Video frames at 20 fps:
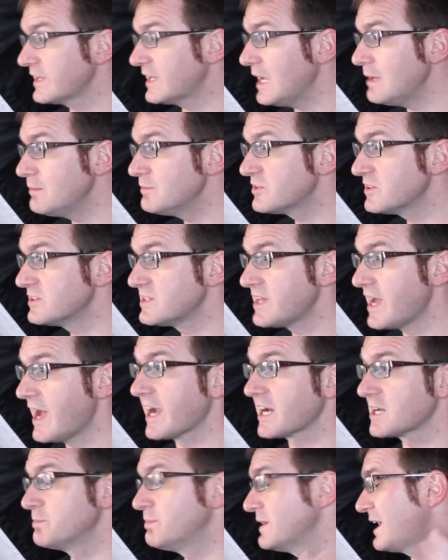the game's
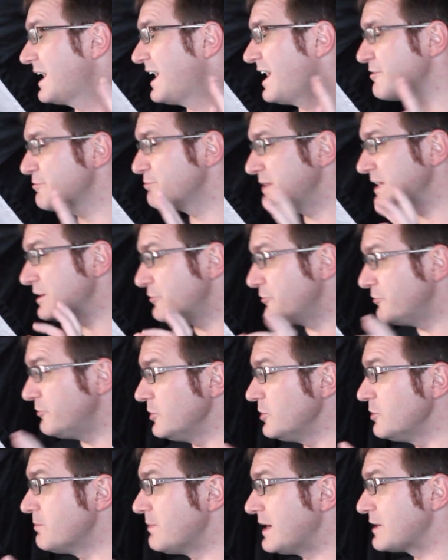intact, but I've made a
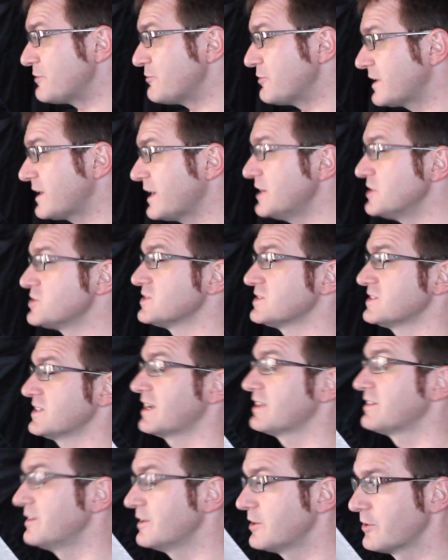few modifications
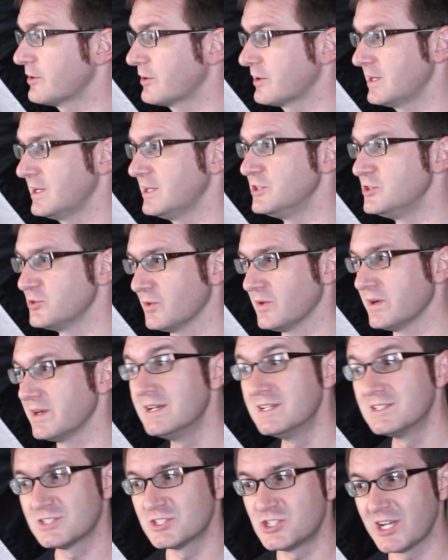that I think you're going to enjoy.
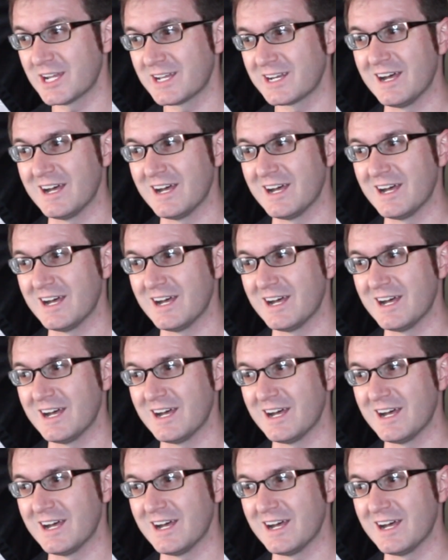So check